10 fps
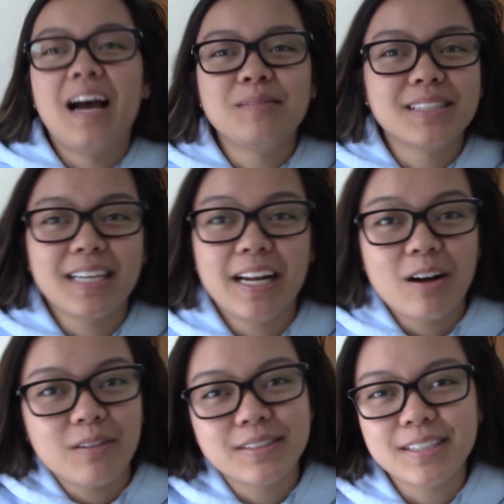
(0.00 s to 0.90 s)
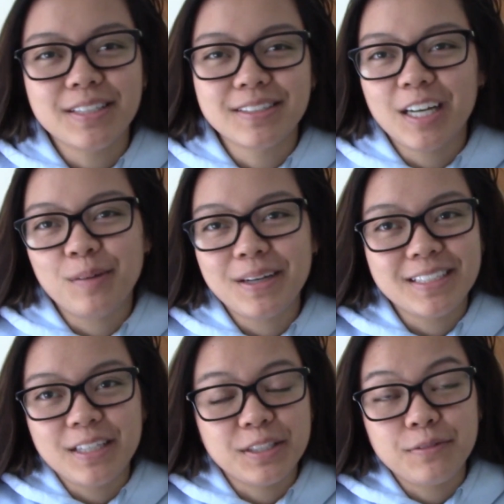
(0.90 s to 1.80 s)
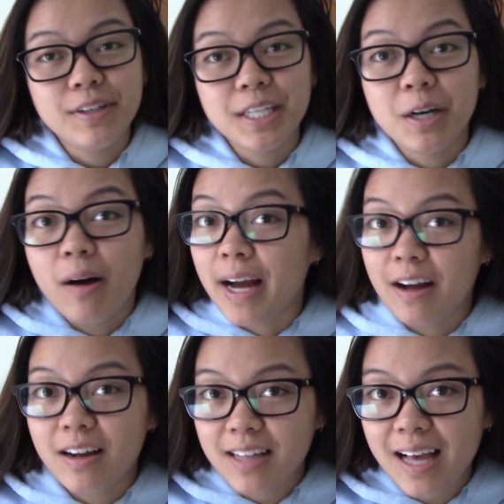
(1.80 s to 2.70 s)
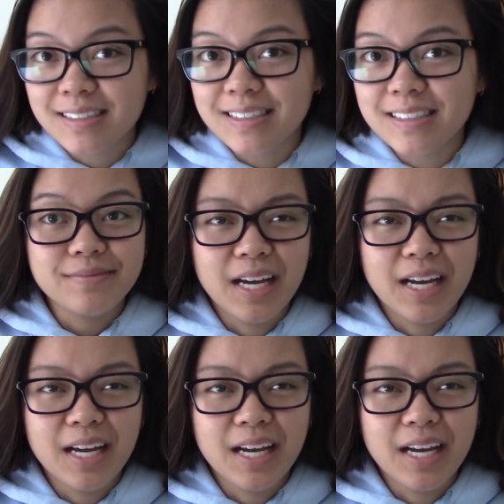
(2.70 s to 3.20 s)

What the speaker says: I'm just kidding. Obviously, you can tell by the title of this video, I got glasses.